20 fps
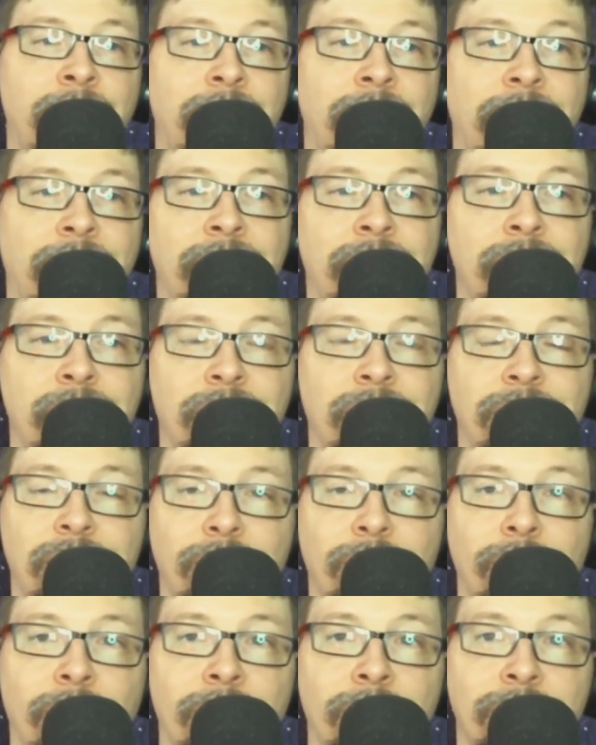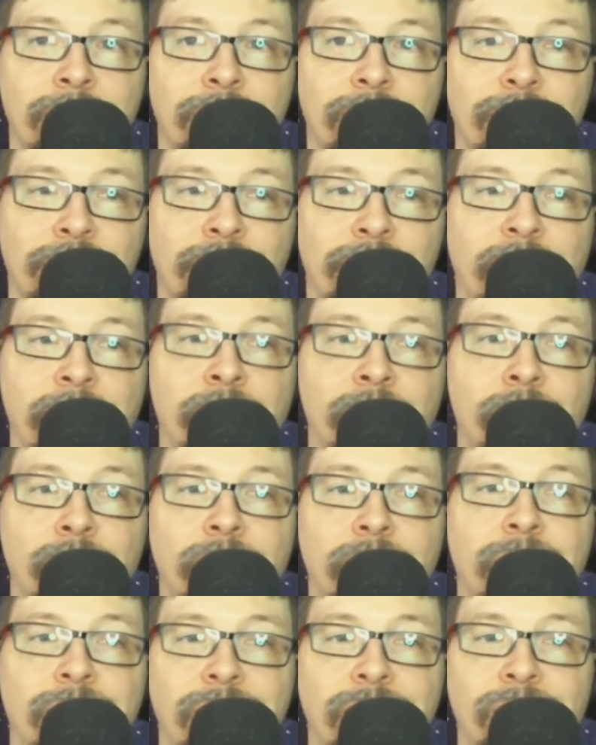and it's on its
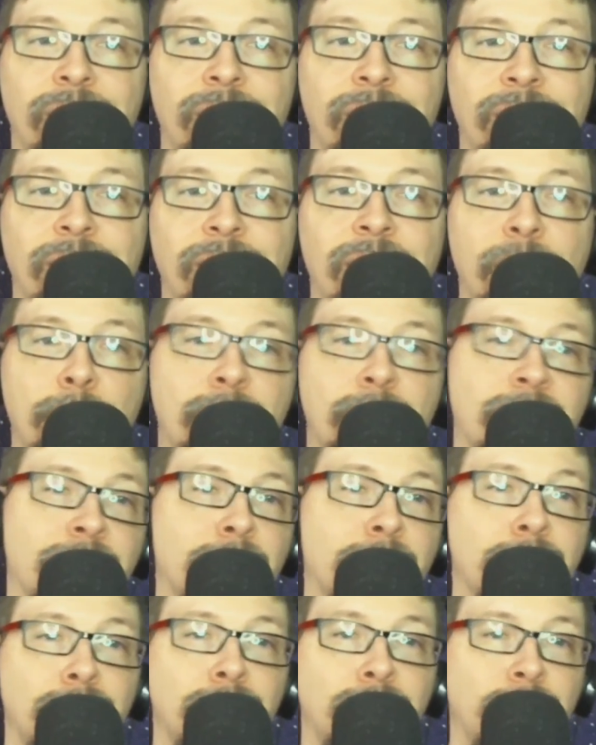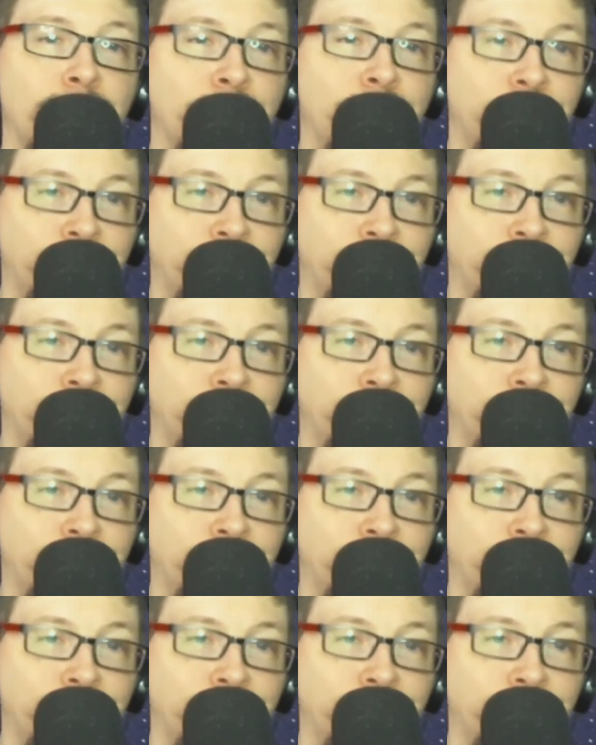final 16 episodes.